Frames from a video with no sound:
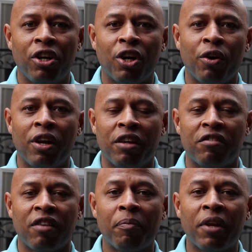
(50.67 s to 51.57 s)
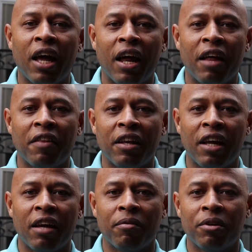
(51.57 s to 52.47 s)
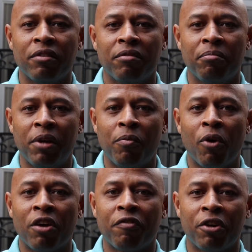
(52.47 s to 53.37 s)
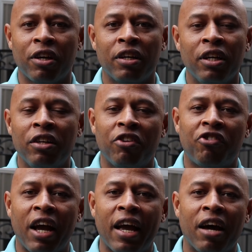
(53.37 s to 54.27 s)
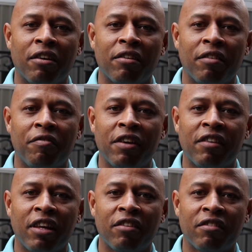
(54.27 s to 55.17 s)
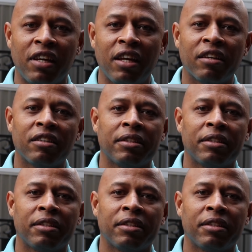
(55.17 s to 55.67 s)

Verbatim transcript: you know, and it's something that I think that would be wonderful to, to check out and, and visit and see.